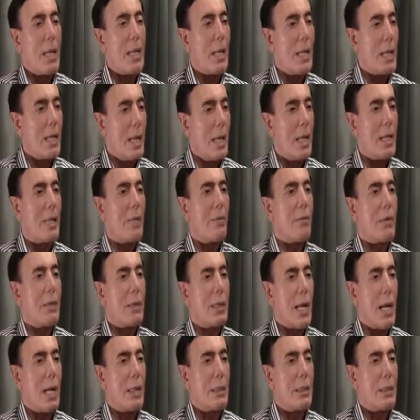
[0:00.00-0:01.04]
And again, if the
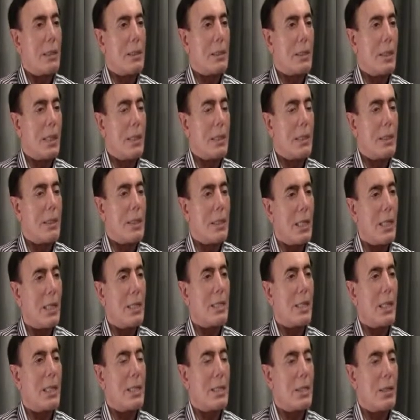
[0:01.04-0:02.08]
United States
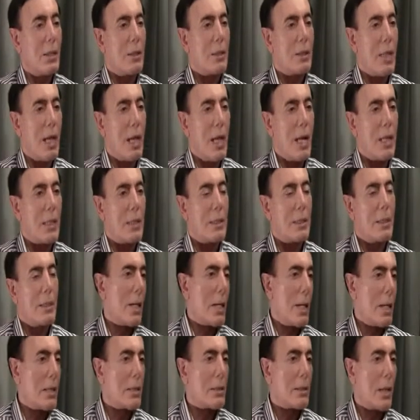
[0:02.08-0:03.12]
still does not act,
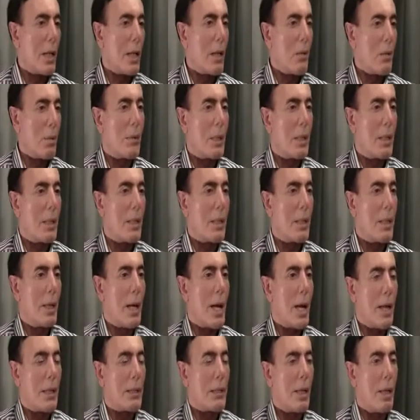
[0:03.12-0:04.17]
Israel will
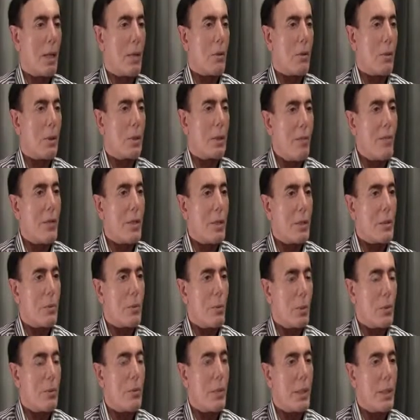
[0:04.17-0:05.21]
act alone if
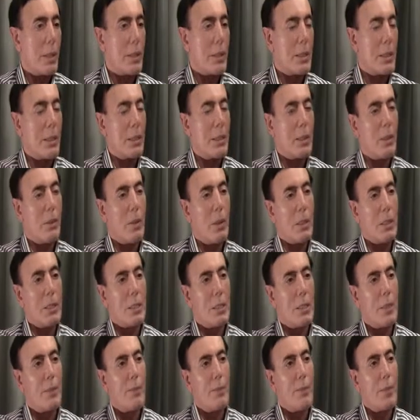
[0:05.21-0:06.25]
this would be the
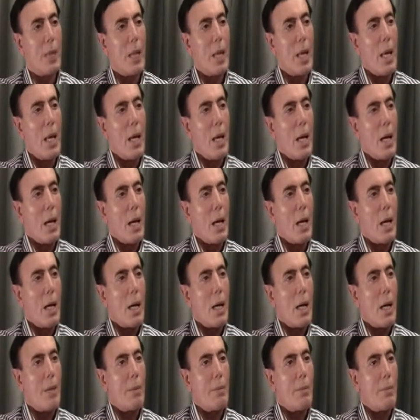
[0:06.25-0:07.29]
situation.
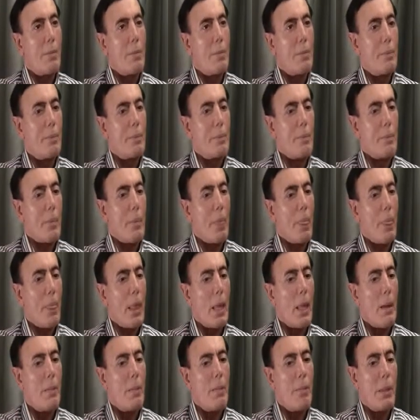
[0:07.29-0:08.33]

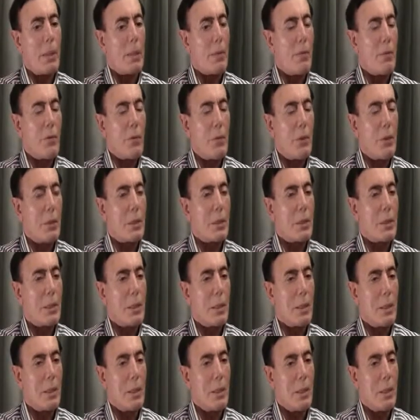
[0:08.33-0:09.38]
But of course,